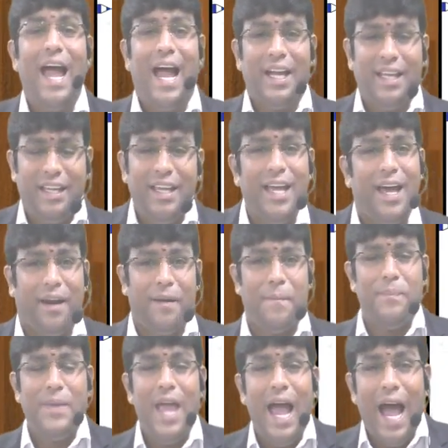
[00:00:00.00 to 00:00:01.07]
And
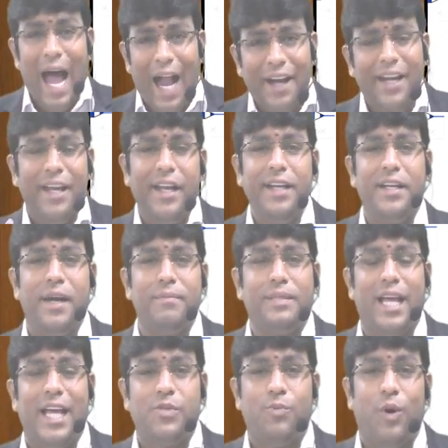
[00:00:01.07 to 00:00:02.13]
here under income
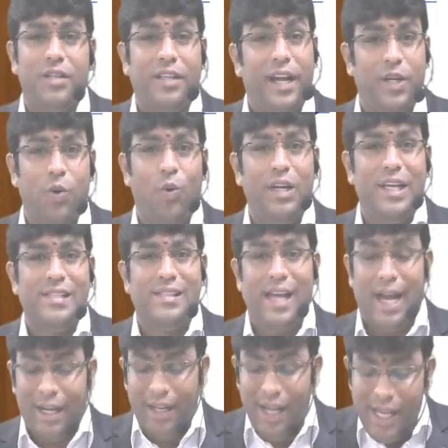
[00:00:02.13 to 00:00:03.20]
tax, what they told is
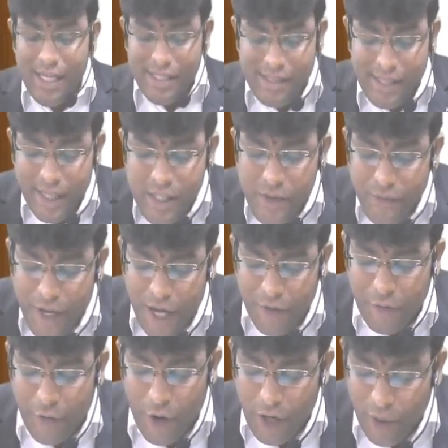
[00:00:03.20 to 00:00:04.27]
that since we are
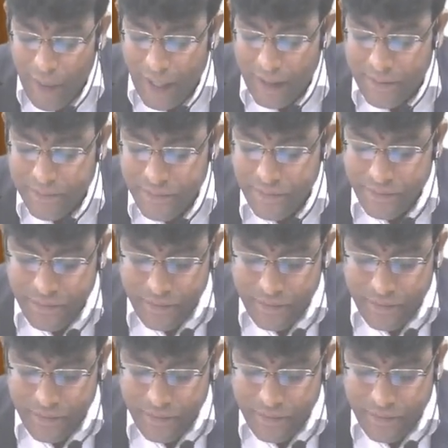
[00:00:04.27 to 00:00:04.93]
following